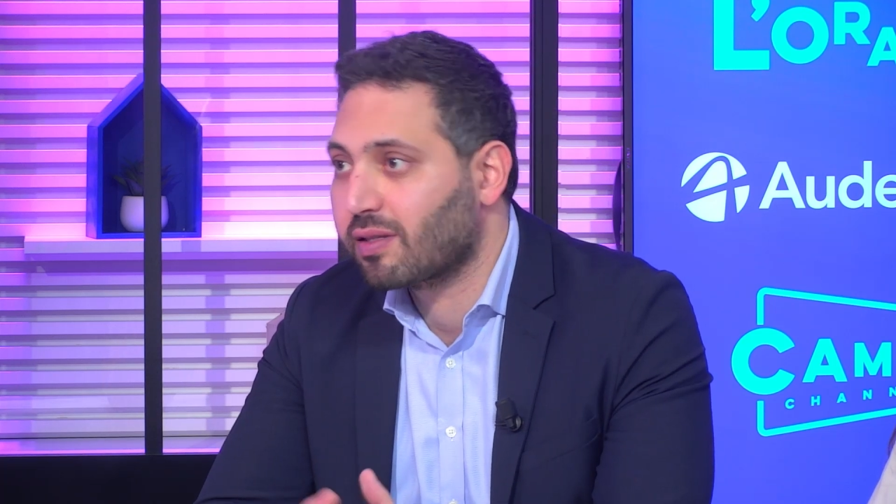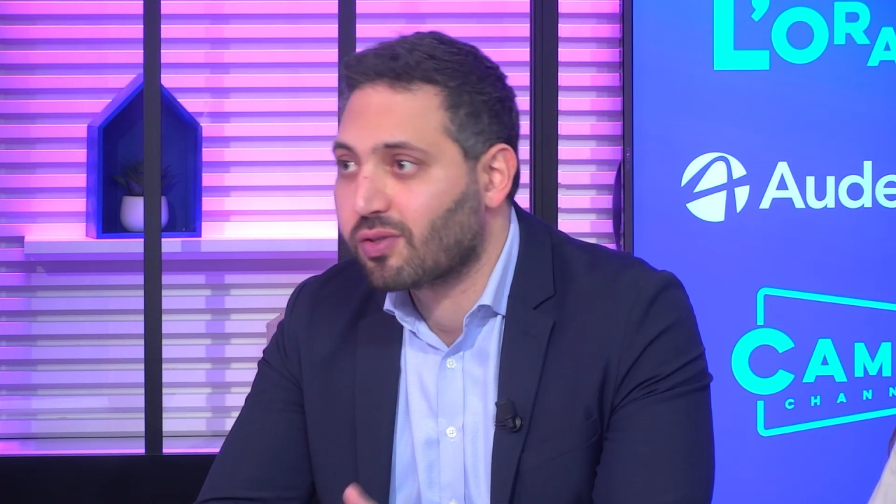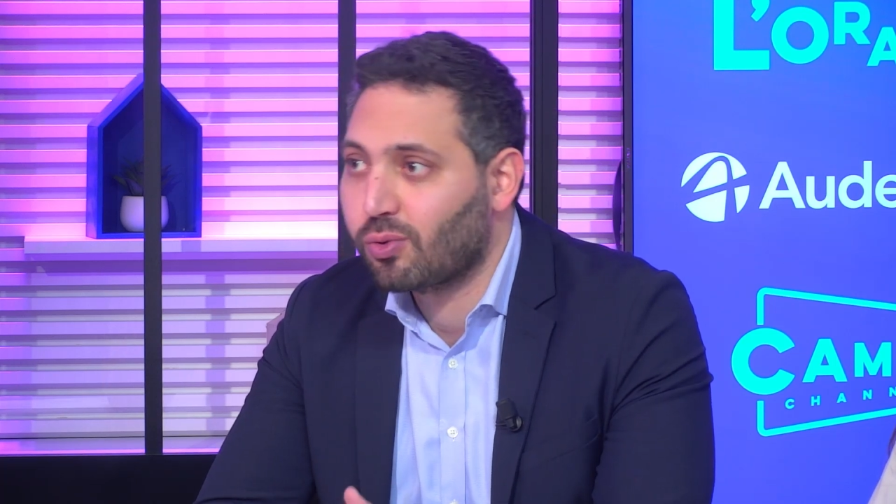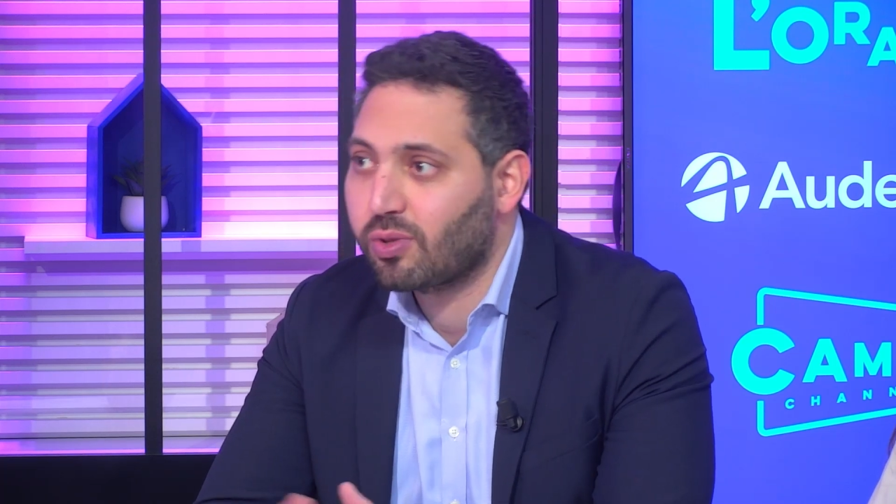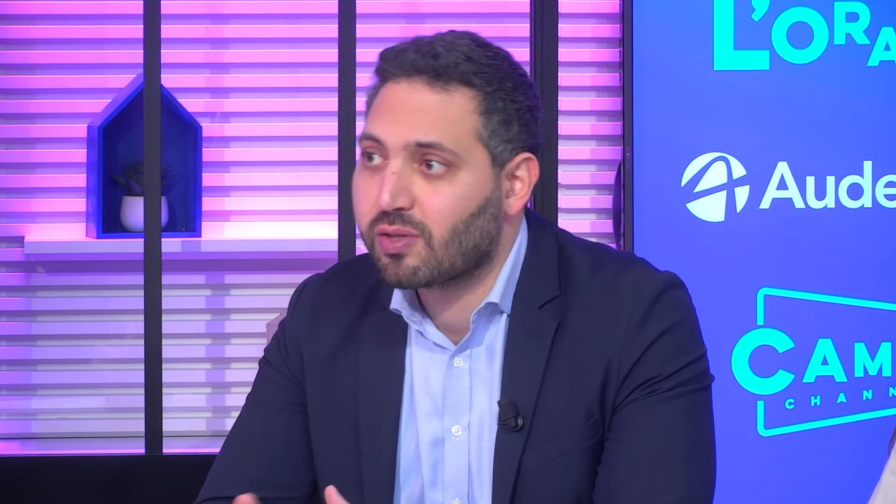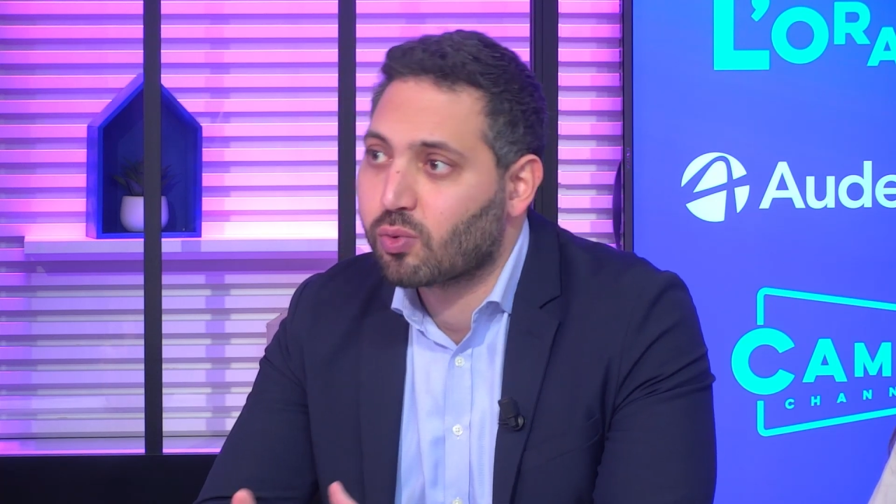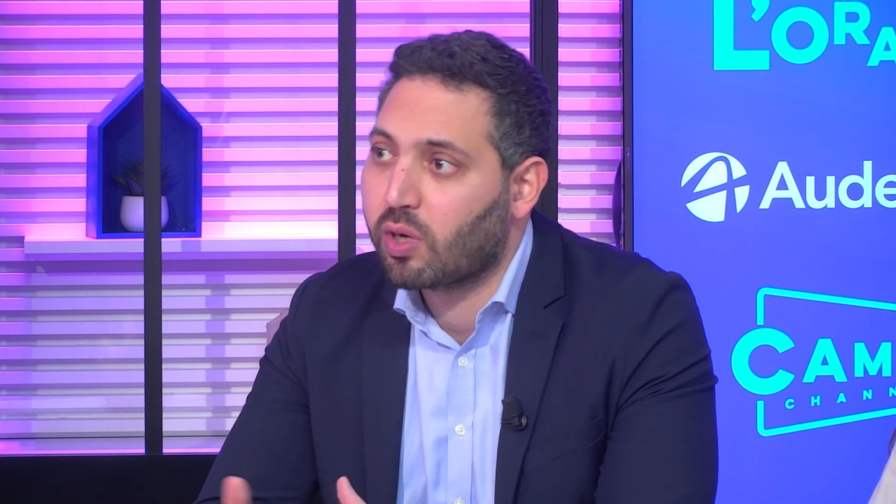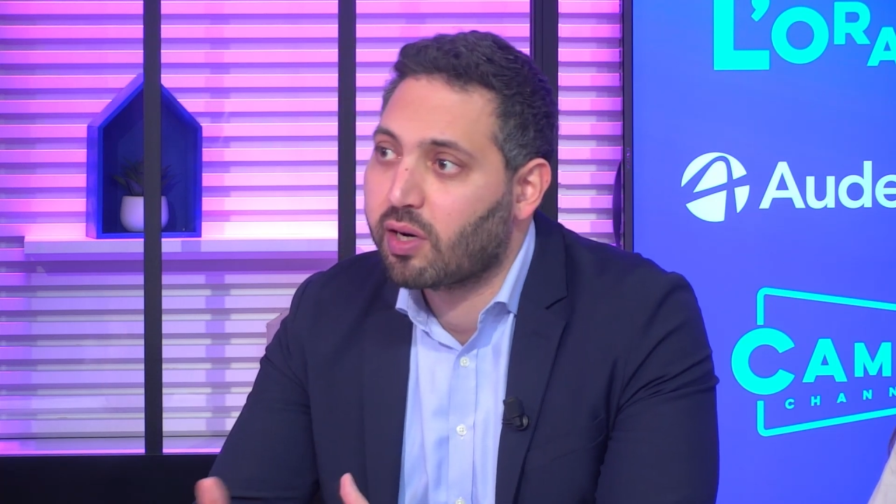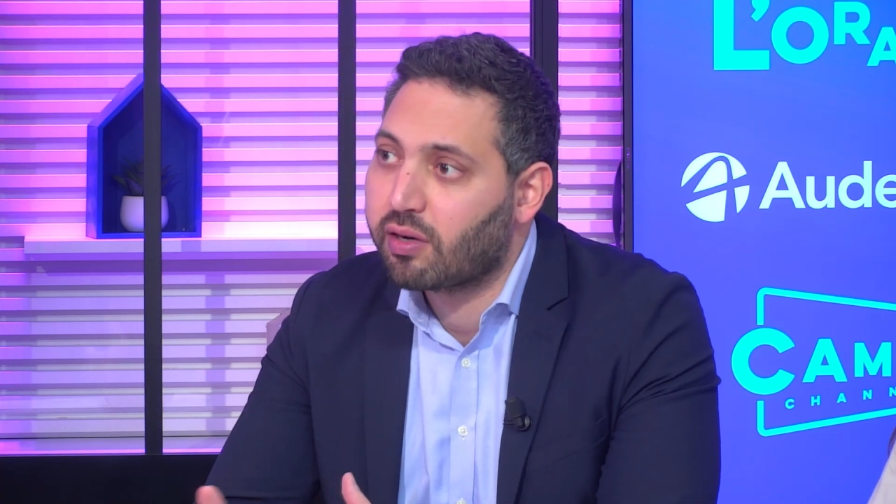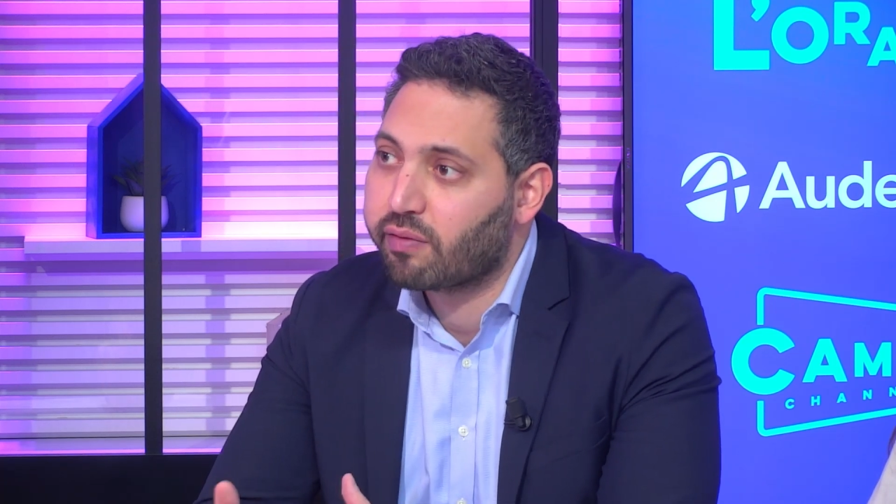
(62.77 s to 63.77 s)
The students
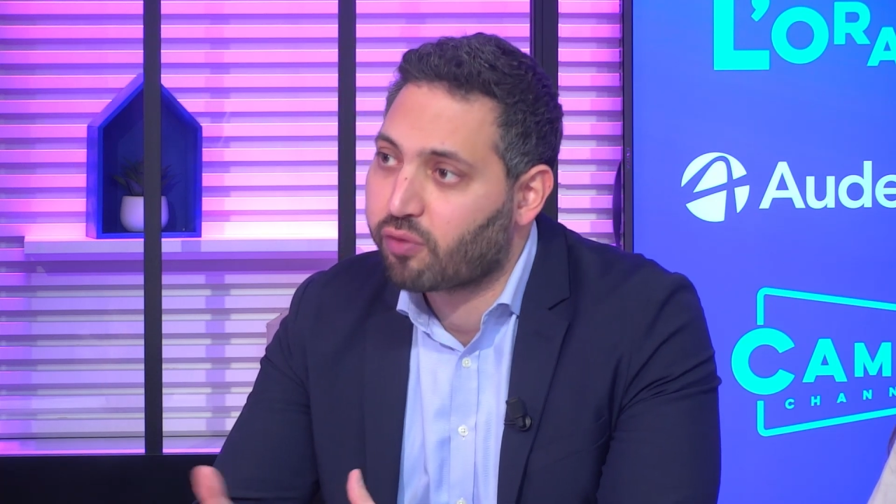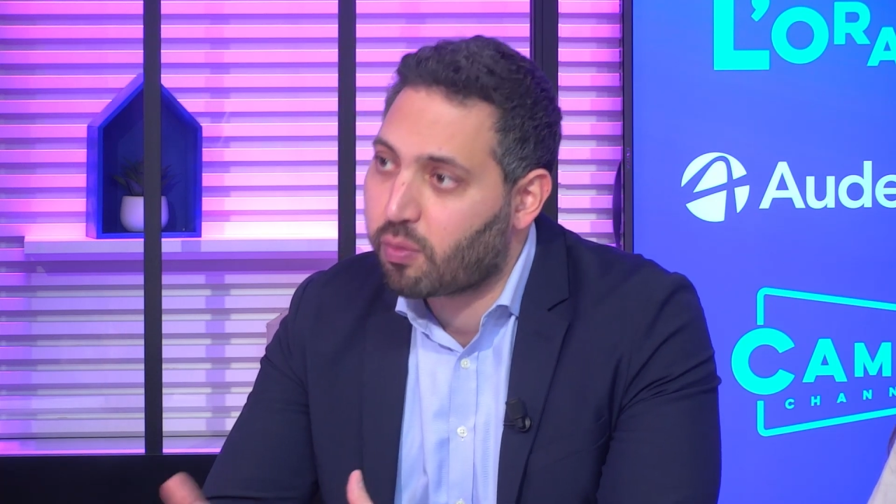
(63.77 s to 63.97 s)
will learn from